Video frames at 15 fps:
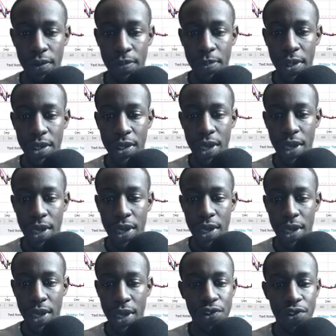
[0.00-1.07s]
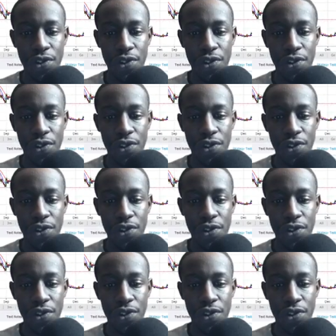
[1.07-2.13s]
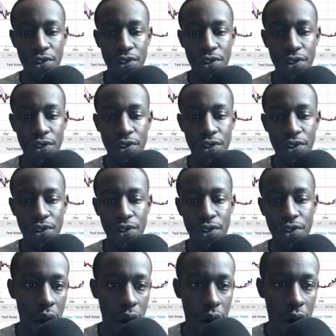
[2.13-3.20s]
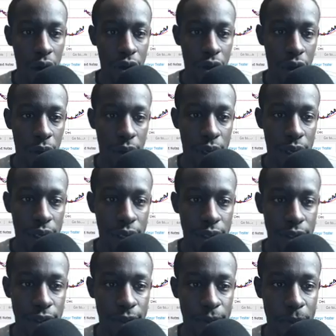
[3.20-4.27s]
because I have traded Ethereum Classic. Oh, you know what it is?